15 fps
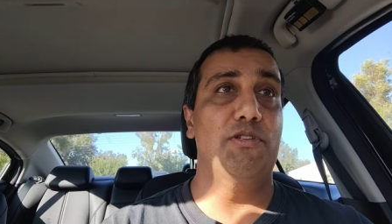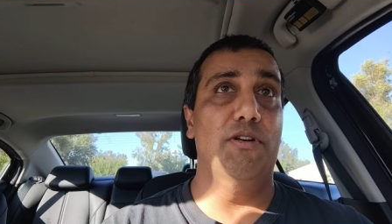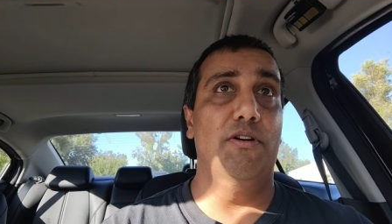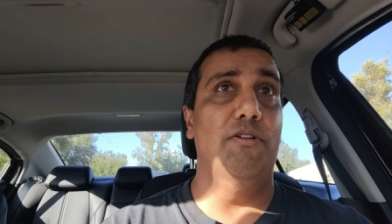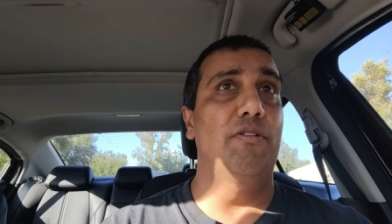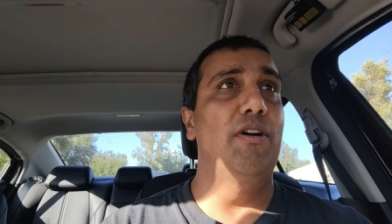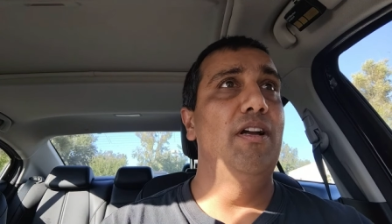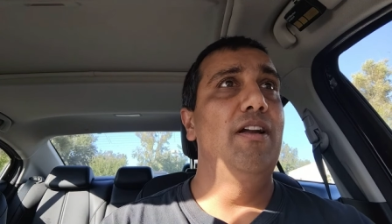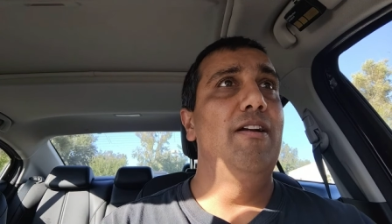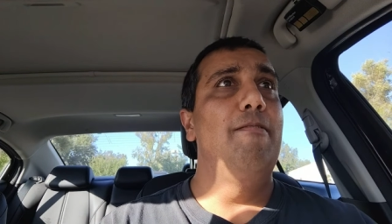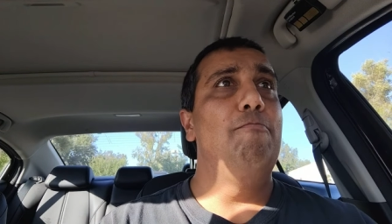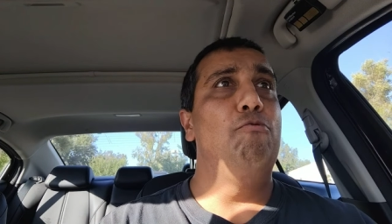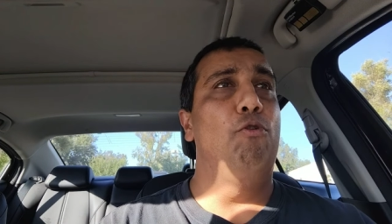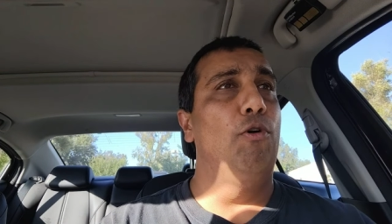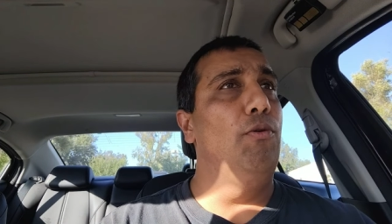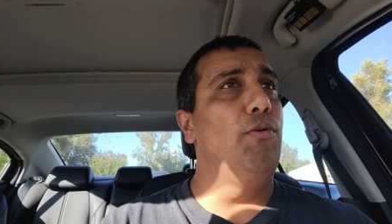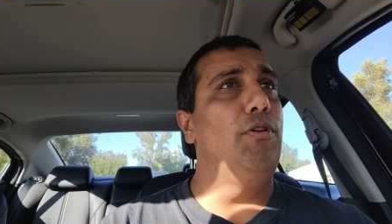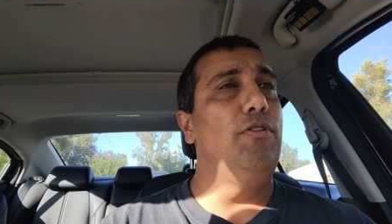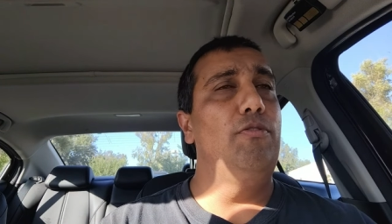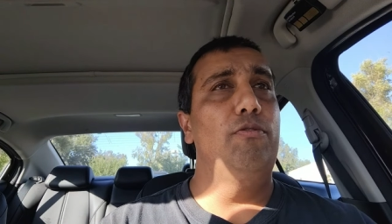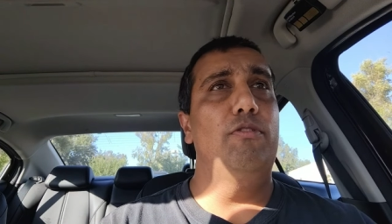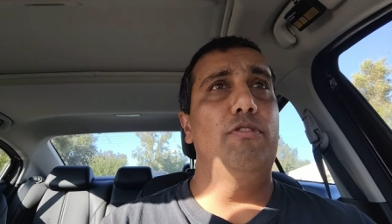So,
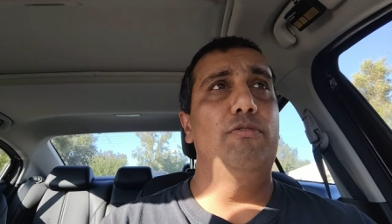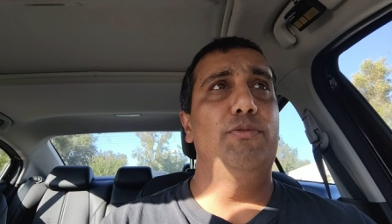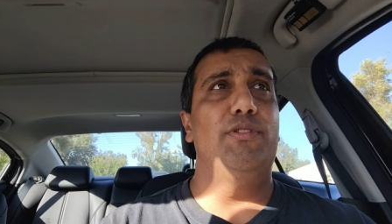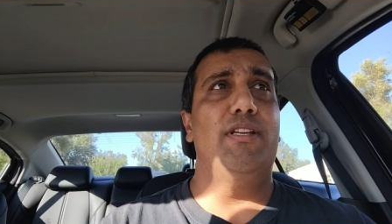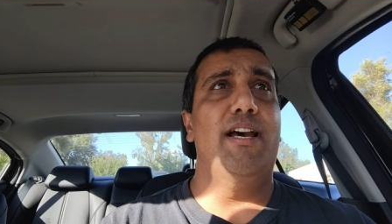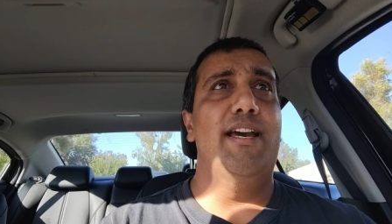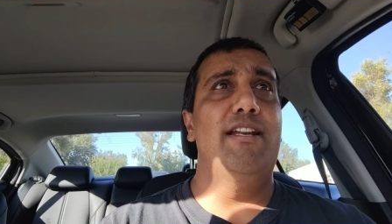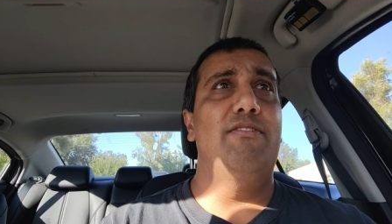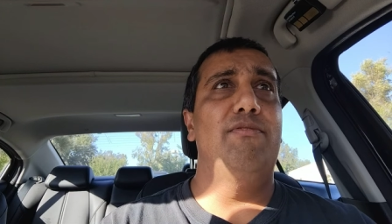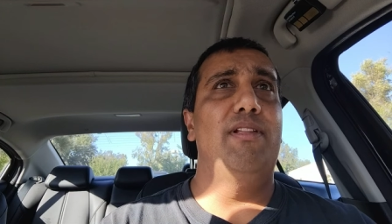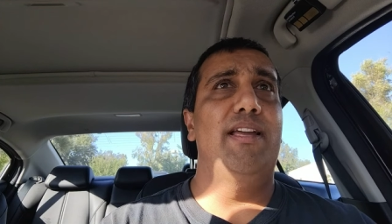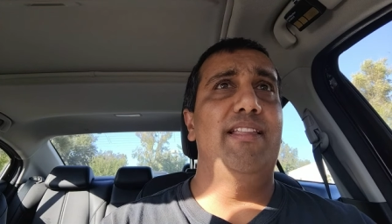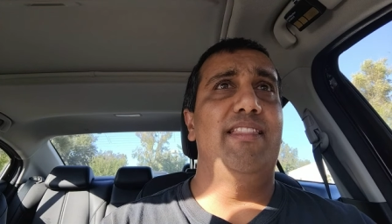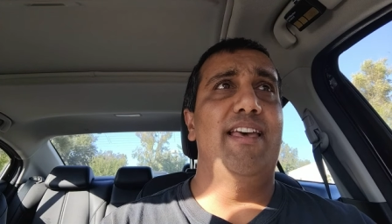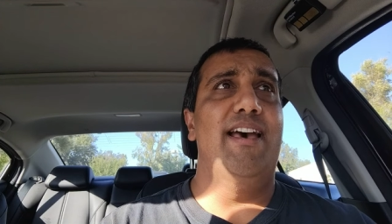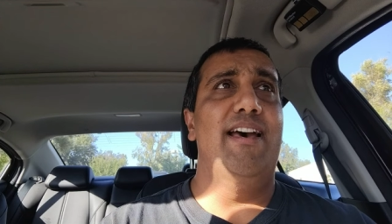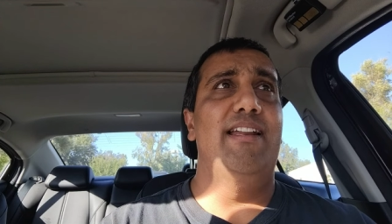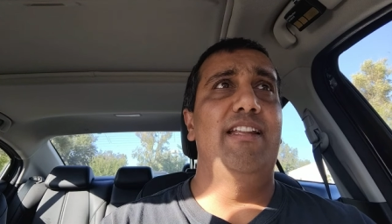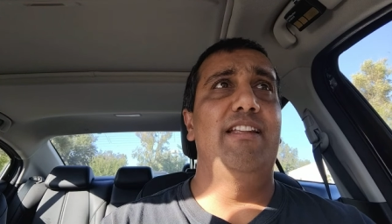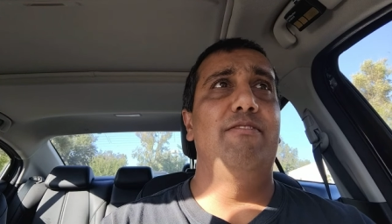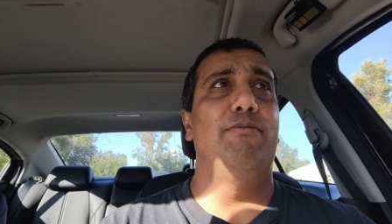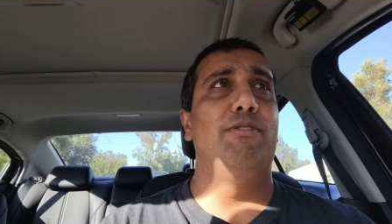Warworld World was kind of like
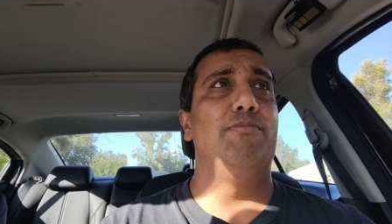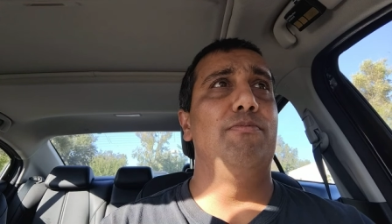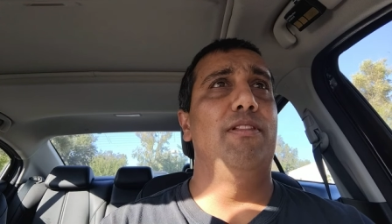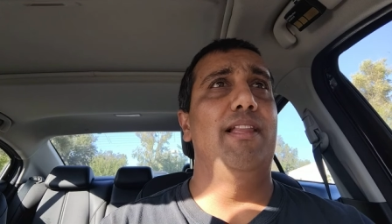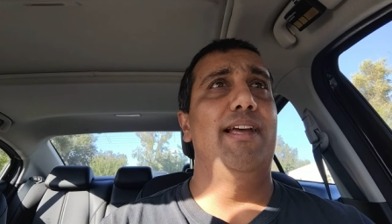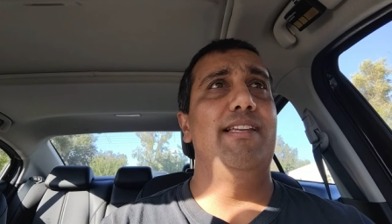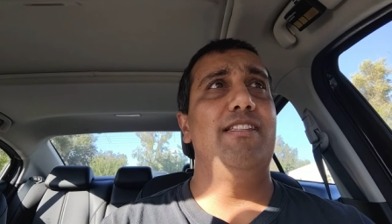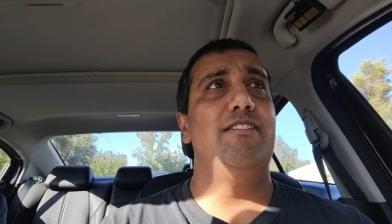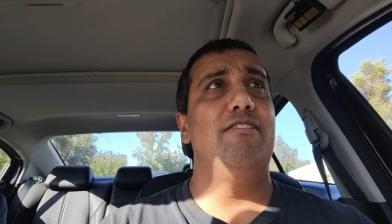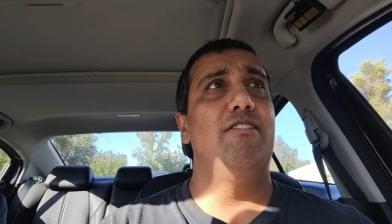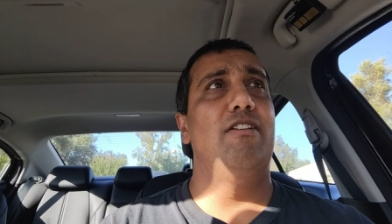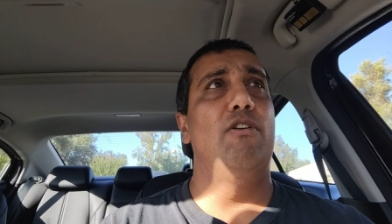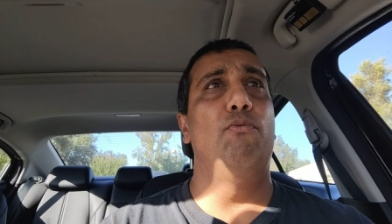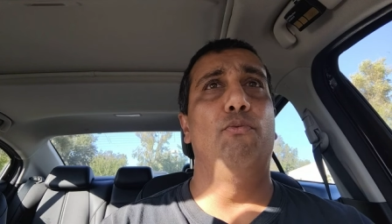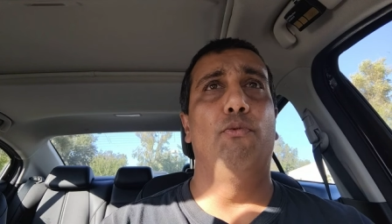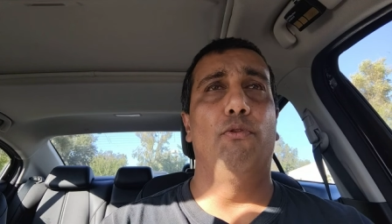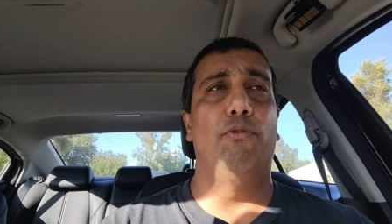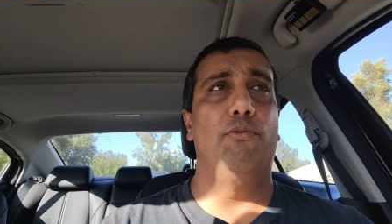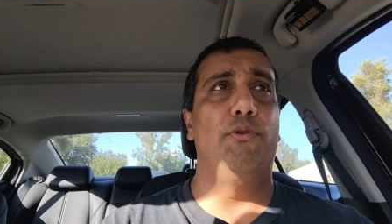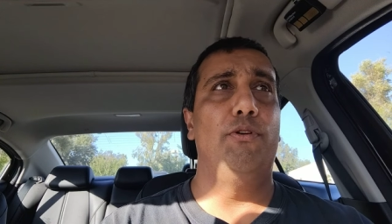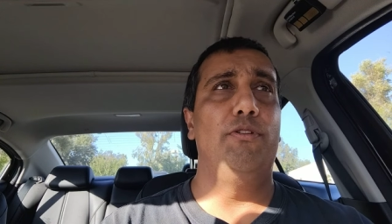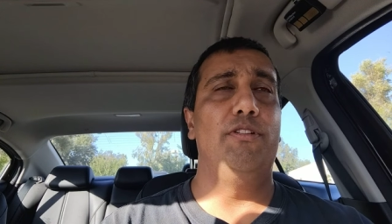that. It was less a
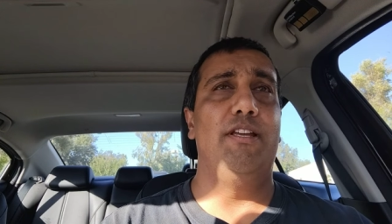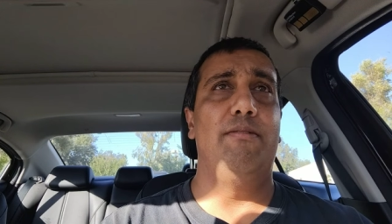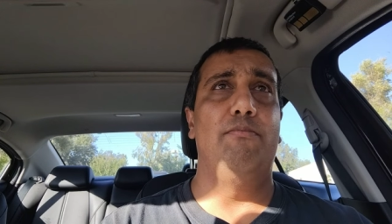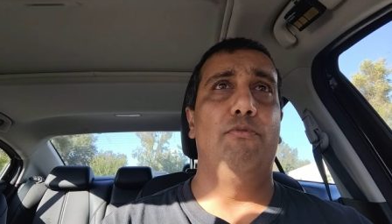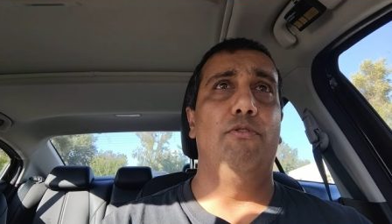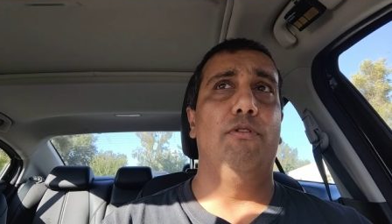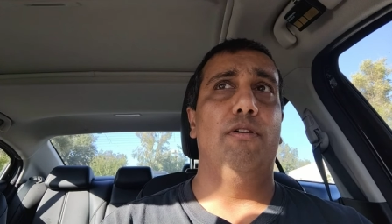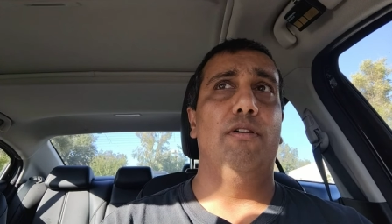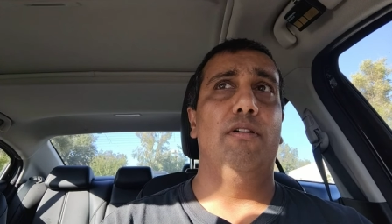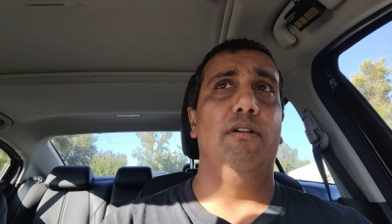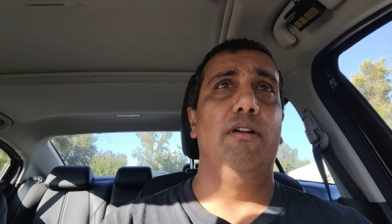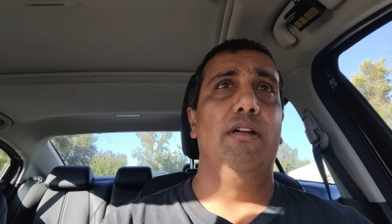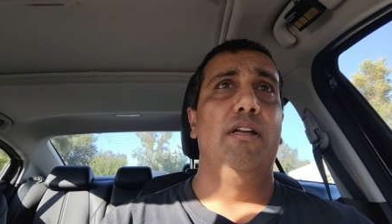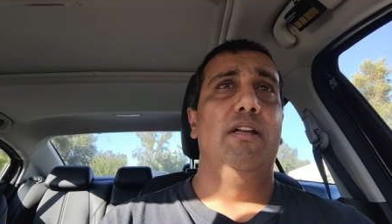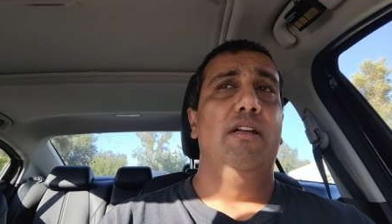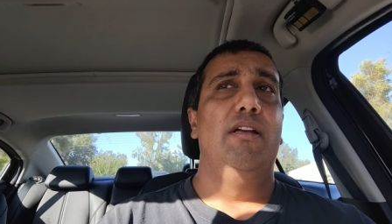Warworld and more